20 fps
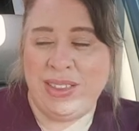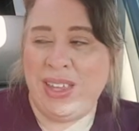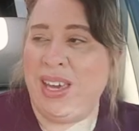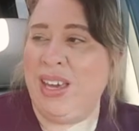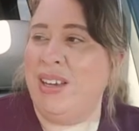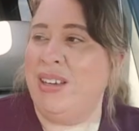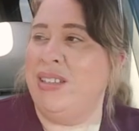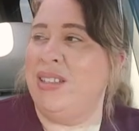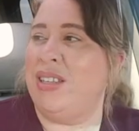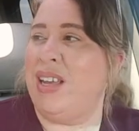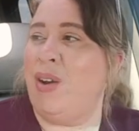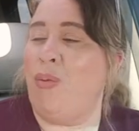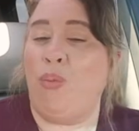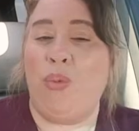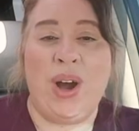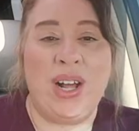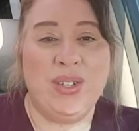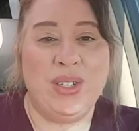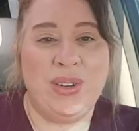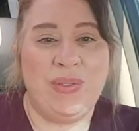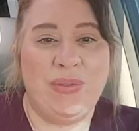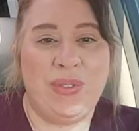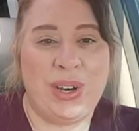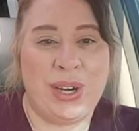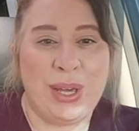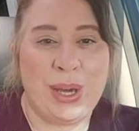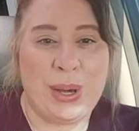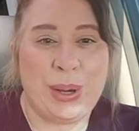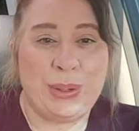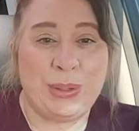things and watching
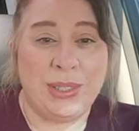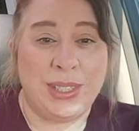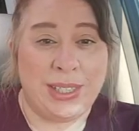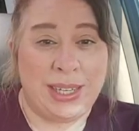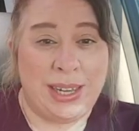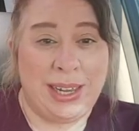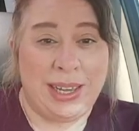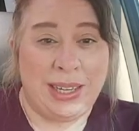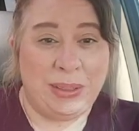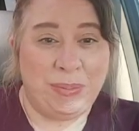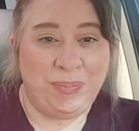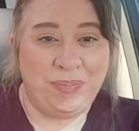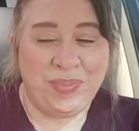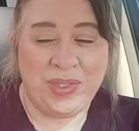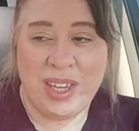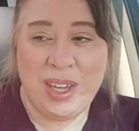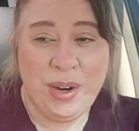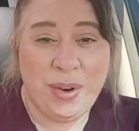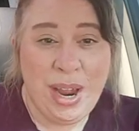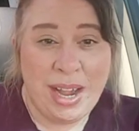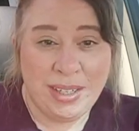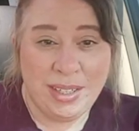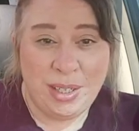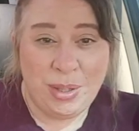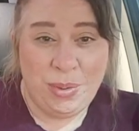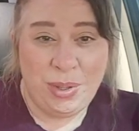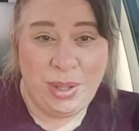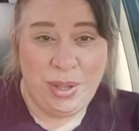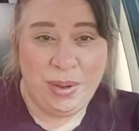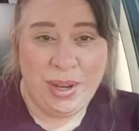videos and
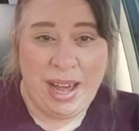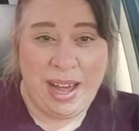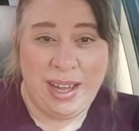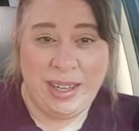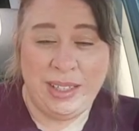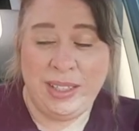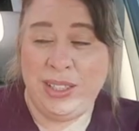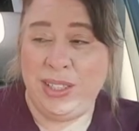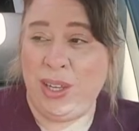interacting with you guys.